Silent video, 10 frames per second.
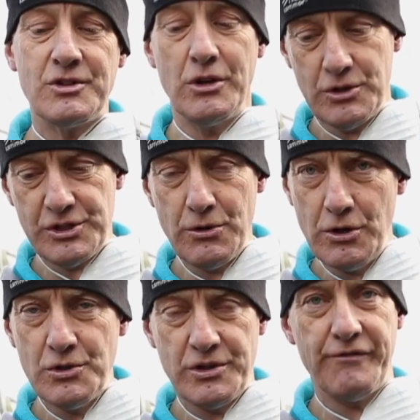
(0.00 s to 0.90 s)
So you can still
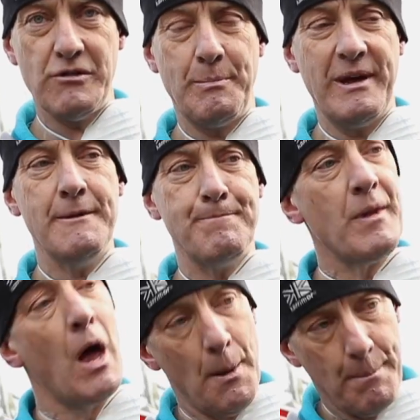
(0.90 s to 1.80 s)
use it for a bit,
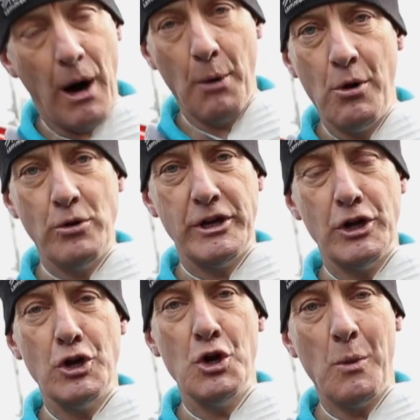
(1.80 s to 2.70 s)
but I will in
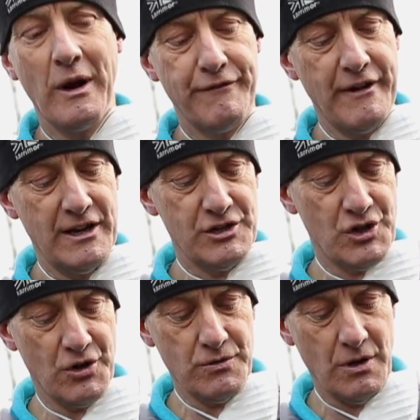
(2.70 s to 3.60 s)
a new one fairly
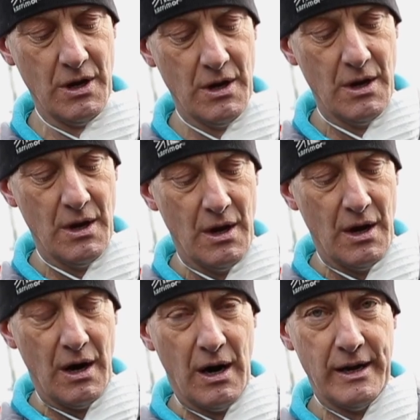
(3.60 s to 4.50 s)
soon.
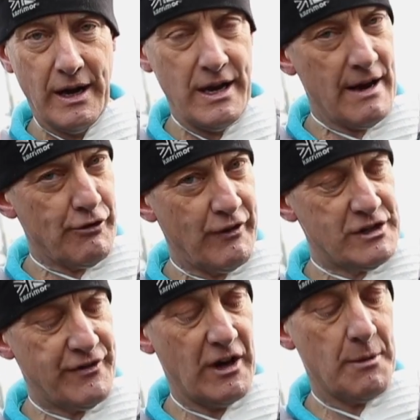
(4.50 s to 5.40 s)
And then the other thing
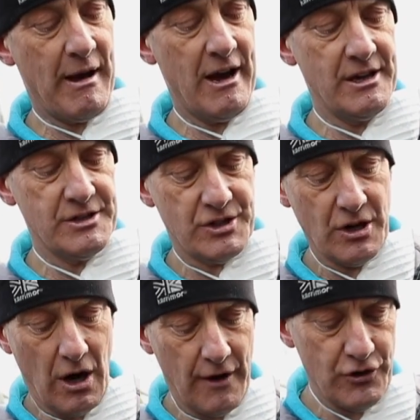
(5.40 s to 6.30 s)
to think about is
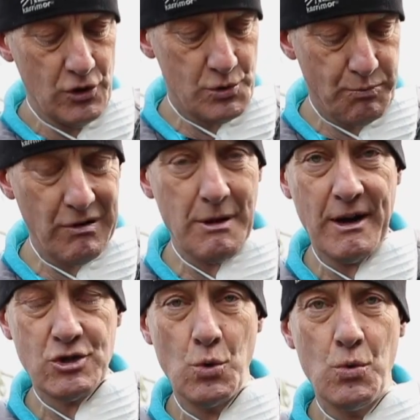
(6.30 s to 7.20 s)
that I've used pretty
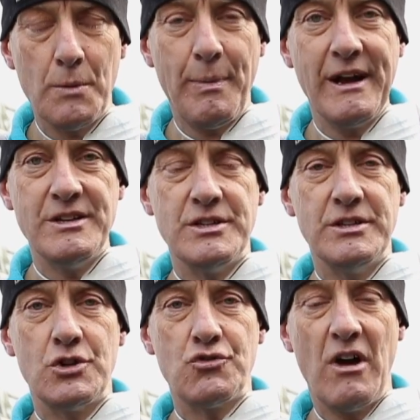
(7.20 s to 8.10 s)
much all the paint in
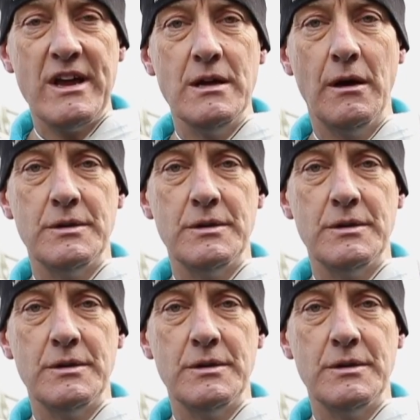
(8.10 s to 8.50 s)
the tray.